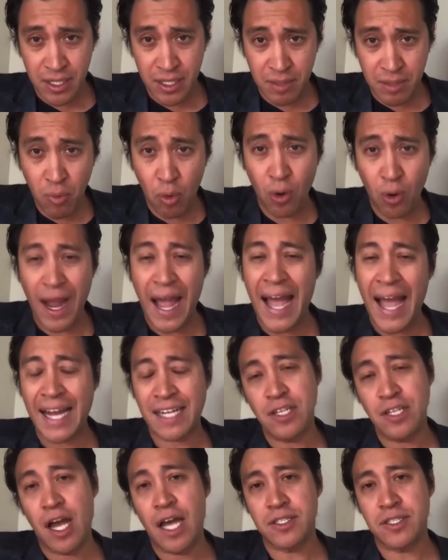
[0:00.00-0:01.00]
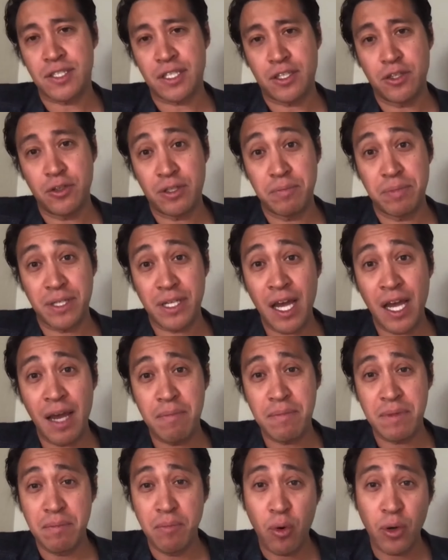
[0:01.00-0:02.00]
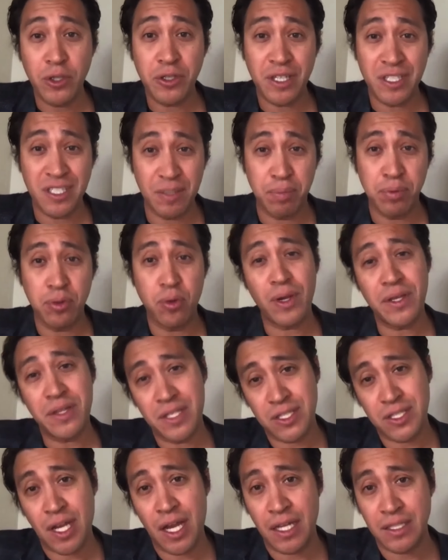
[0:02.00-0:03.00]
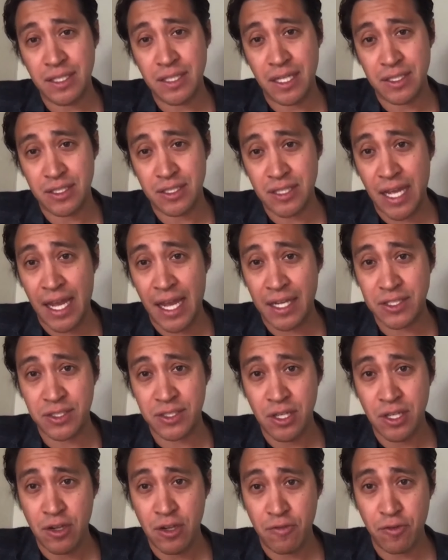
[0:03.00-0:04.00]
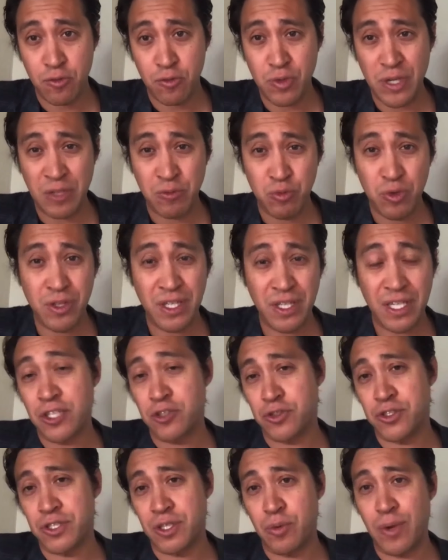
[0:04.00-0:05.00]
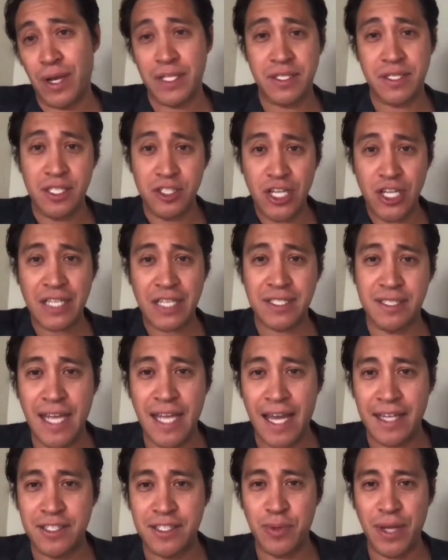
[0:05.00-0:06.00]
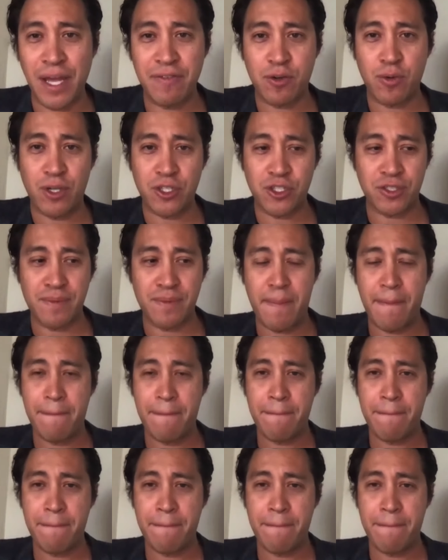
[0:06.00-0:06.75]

the more agnostic you can become, the more you can deploy these content stacks in really interesting ways. Jackson, do we have a question?